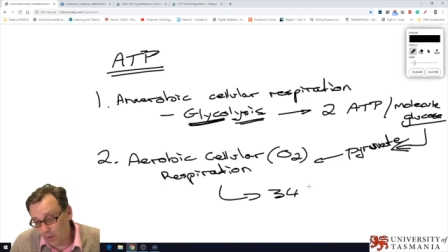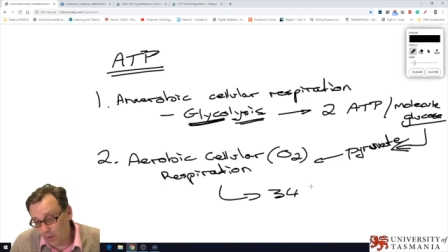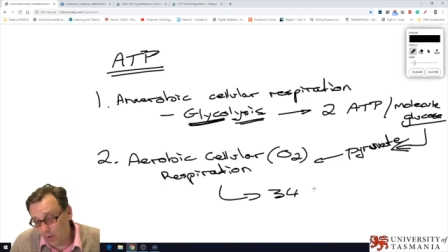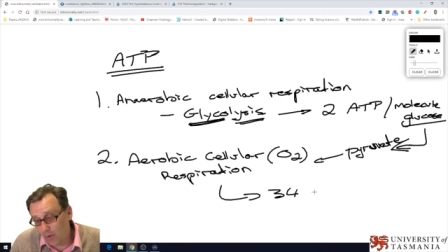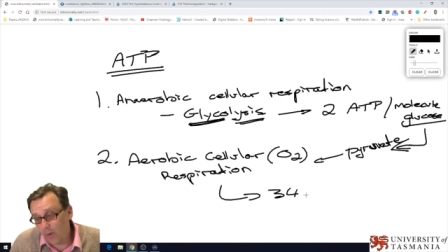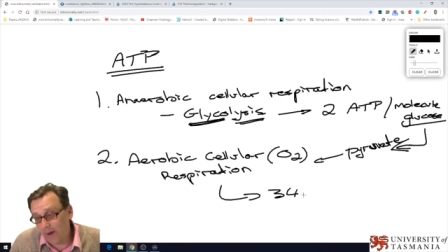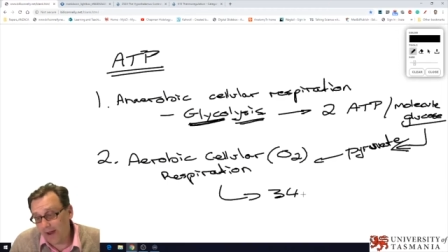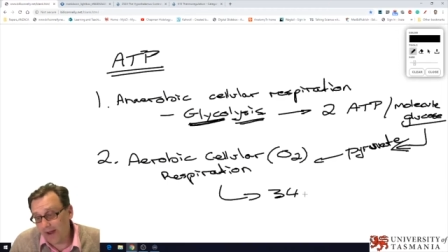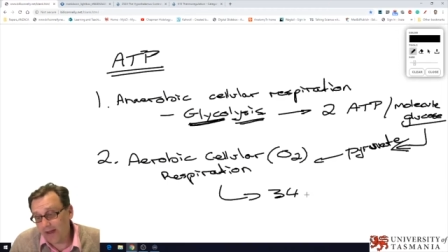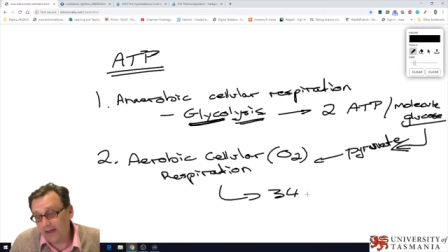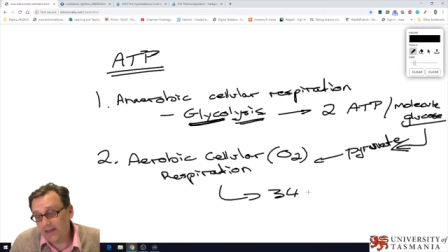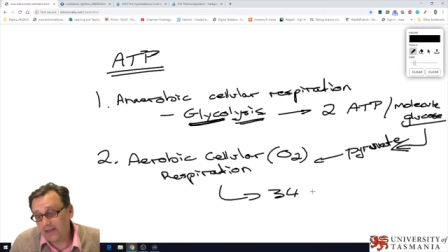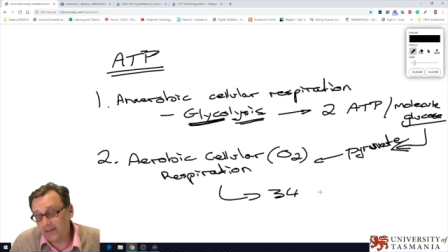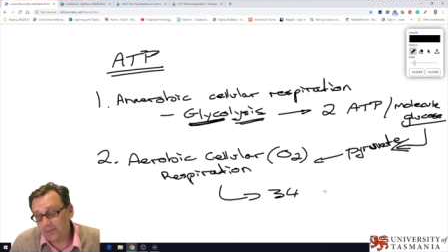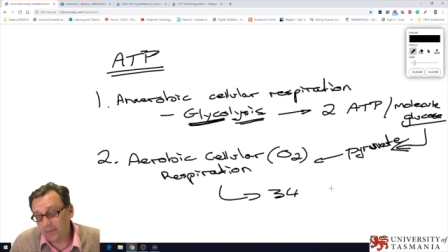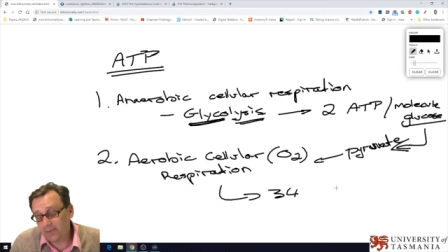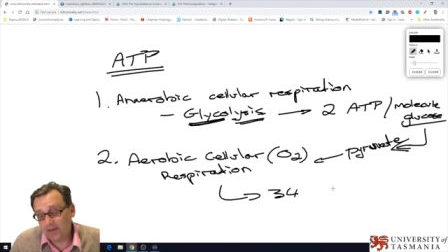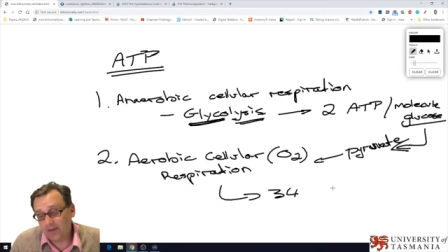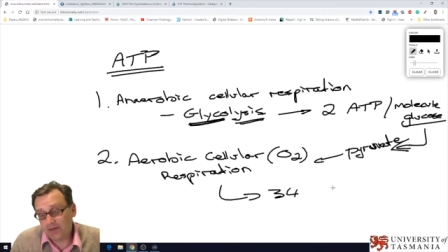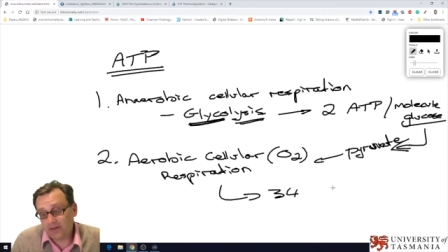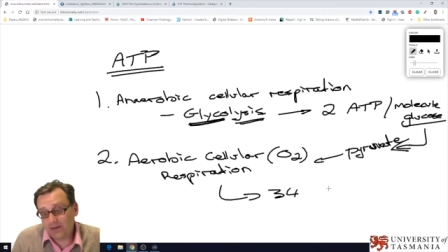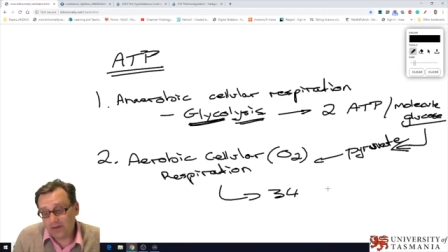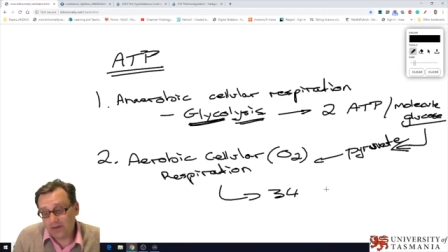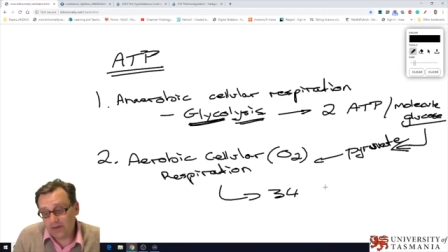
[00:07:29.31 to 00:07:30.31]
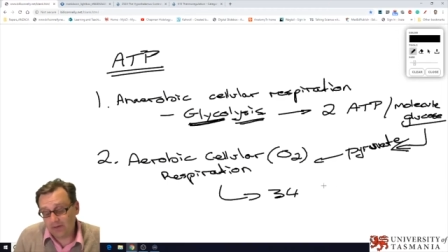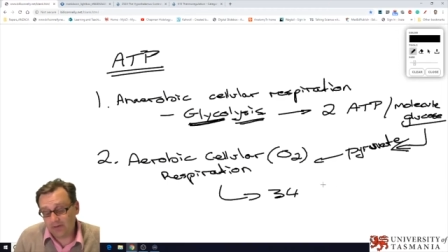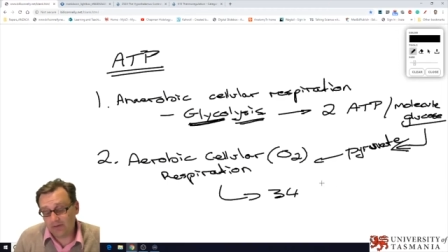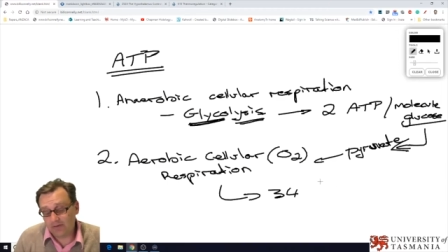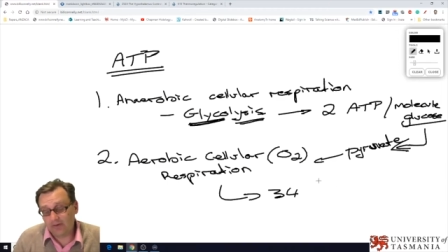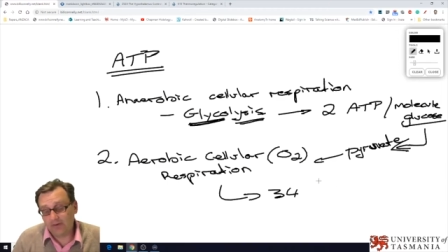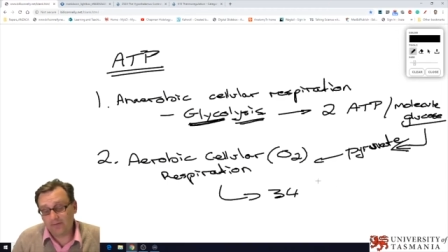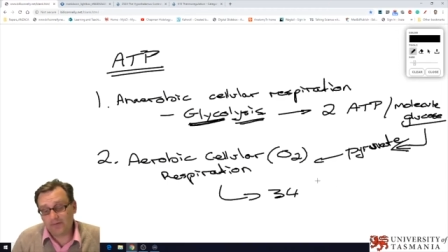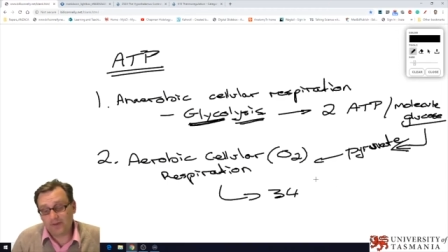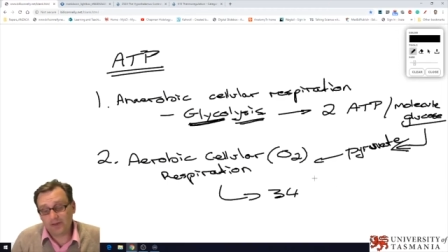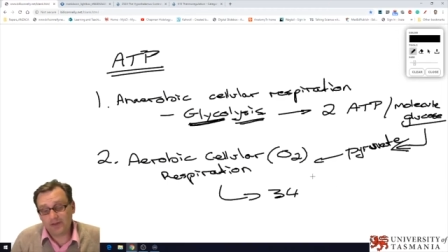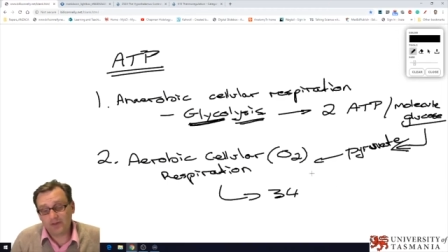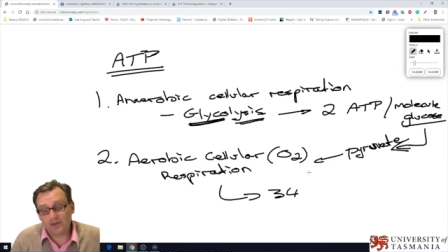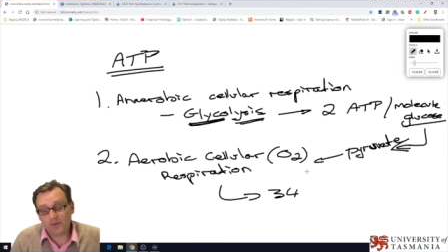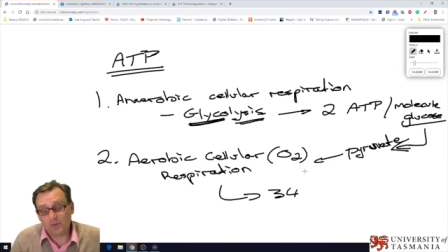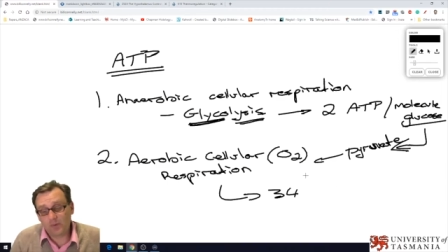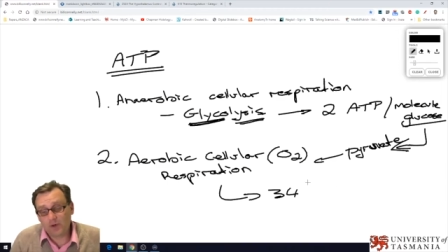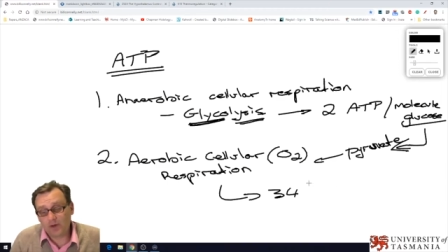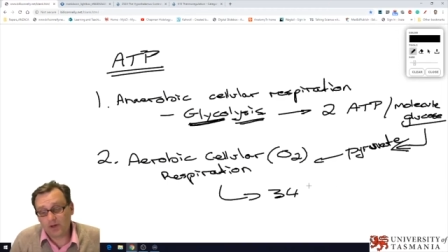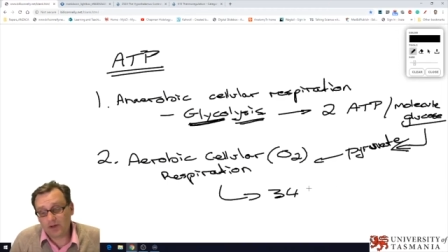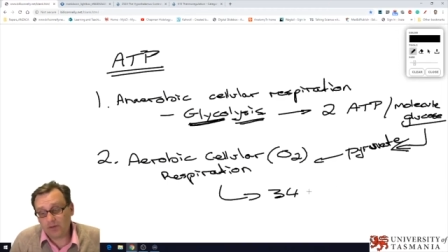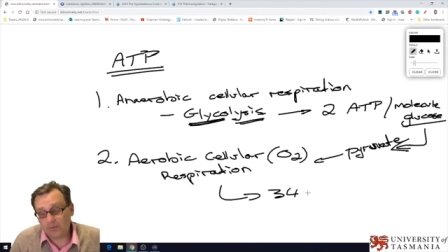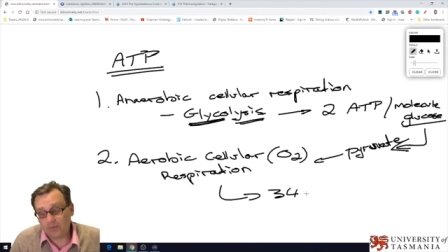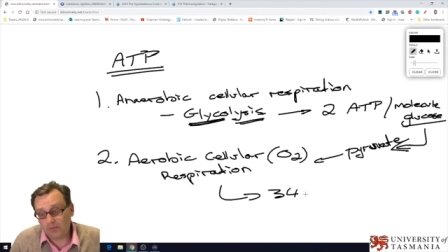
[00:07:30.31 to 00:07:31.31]
not always, but you know, if
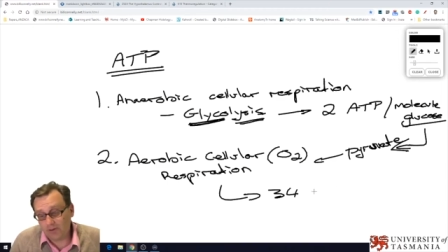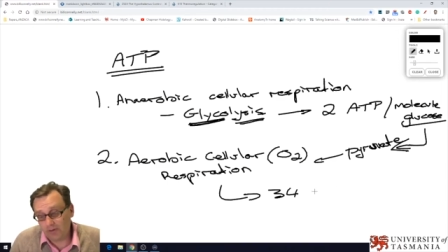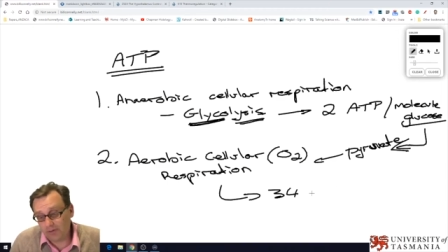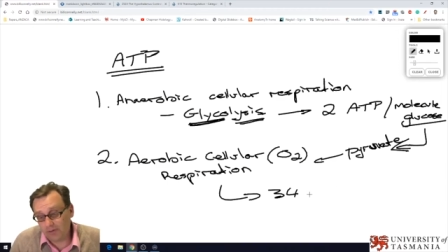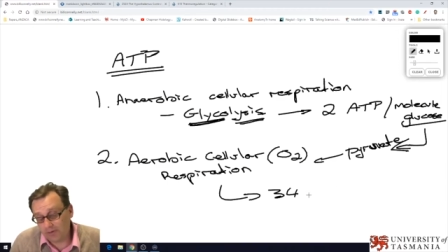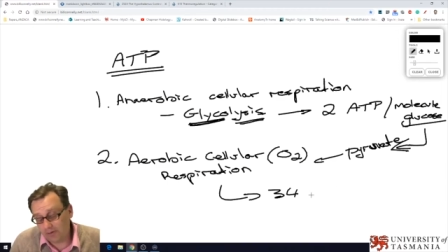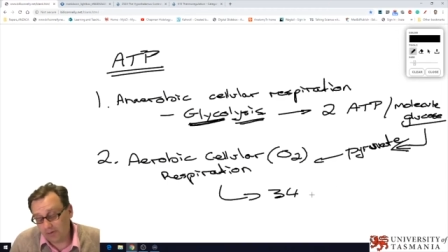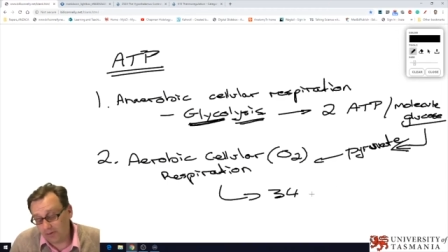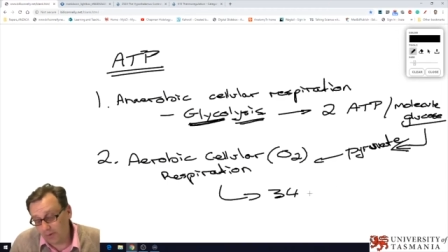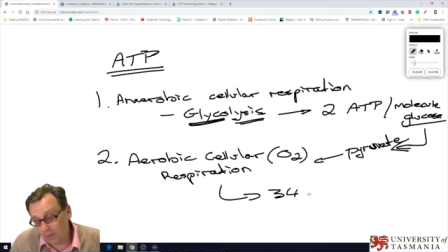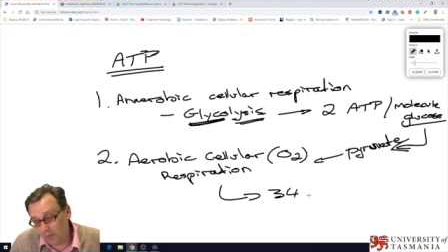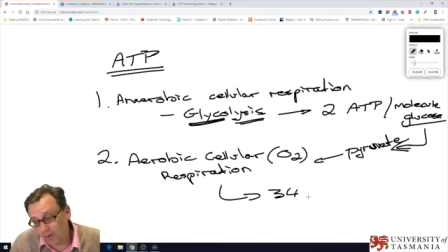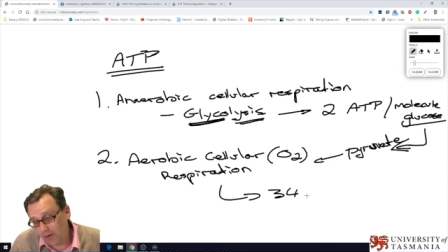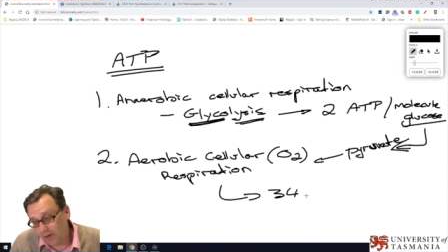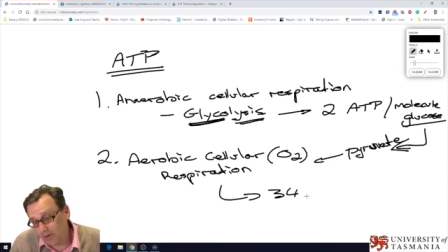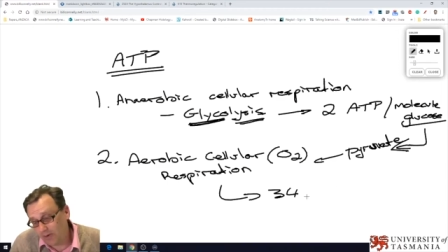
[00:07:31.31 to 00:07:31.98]
things are working really,